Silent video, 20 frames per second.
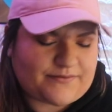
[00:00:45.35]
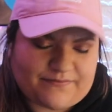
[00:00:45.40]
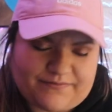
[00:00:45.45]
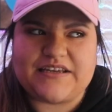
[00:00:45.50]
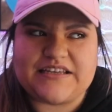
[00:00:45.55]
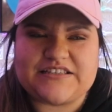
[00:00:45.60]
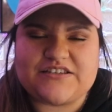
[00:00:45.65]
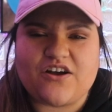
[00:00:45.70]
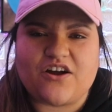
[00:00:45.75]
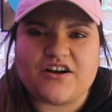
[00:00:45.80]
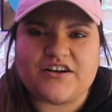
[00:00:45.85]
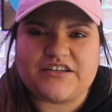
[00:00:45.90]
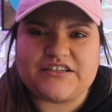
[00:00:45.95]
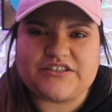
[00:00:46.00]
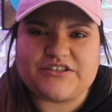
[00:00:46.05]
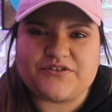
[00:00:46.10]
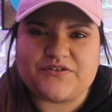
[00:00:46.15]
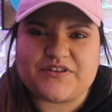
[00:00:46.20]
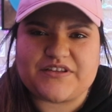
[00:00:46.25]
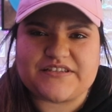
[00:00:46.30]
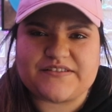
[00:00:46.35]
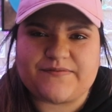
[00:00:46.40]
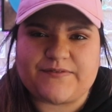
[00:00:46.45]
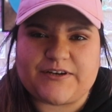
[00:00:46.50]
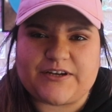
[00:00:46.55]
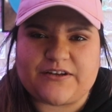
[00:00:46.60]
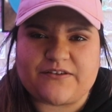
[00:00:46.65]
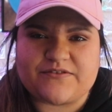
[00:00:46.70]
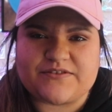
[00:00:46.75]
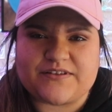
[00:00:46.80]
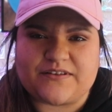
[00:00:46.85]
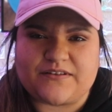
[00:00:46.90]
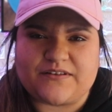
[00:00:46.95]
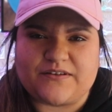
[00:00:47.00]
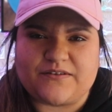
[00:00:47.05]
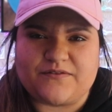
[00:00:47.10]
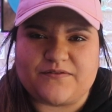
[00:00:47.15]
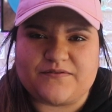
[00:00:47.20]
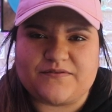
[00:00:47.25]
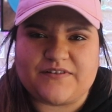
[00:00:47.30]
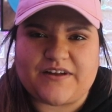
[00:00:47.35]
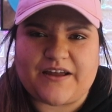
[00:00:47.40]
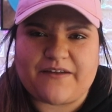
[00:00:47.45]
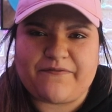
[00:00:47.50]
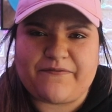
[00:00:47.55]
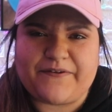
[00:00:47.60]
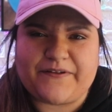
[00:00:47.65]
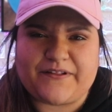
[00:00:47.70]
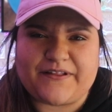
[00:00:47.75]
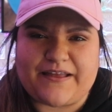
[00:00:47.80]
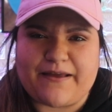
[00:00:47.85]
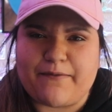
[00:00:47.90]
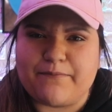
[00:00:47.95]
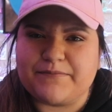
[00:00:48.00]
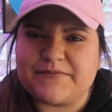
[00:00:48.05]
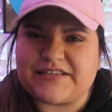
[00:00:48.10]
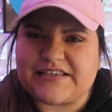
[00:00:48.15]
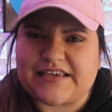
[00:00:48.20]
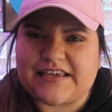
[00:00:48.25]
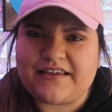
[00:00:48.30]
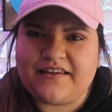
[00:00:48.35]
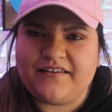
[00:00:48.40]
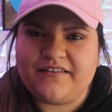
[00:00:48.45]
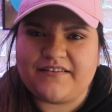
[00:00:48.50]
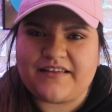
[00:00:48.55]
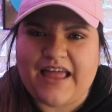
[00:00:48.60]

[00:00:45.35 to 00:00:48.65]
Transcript: It's hard to do these videos alone. I feel empty.